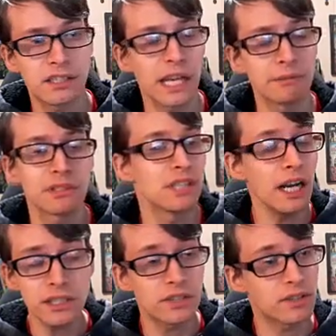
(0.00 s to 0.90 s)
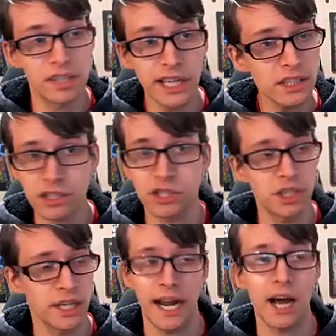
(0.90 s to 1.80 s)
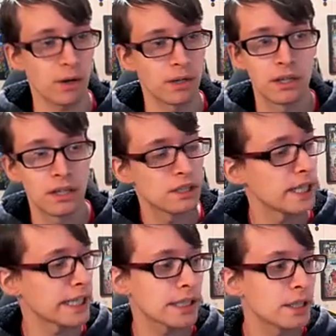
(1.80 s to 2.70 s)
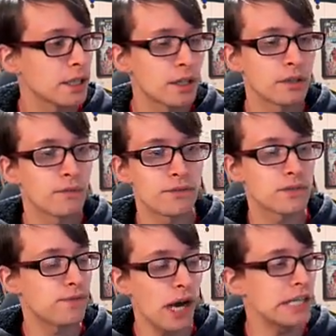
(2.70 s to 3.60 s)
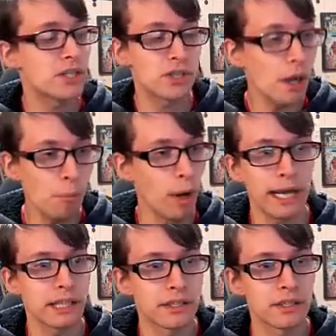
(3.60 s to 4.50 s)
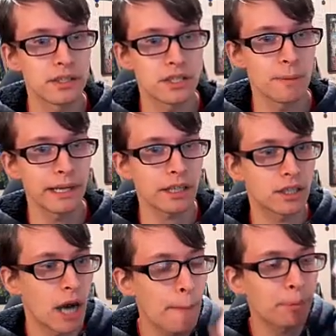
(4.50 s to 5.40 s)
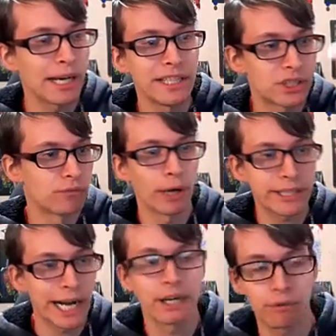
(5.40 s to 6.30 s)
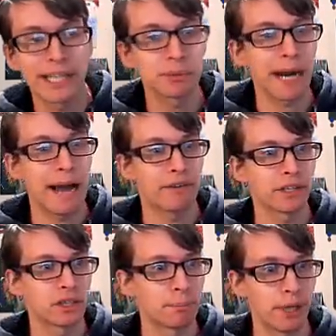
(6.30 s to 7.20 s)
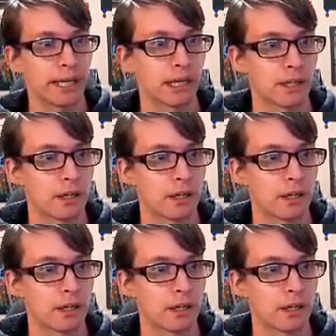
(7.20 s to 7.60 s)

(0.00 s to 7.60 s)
game did not think this shit out. Like, just find some way to make it comprehensive what kind of race we're having to the player.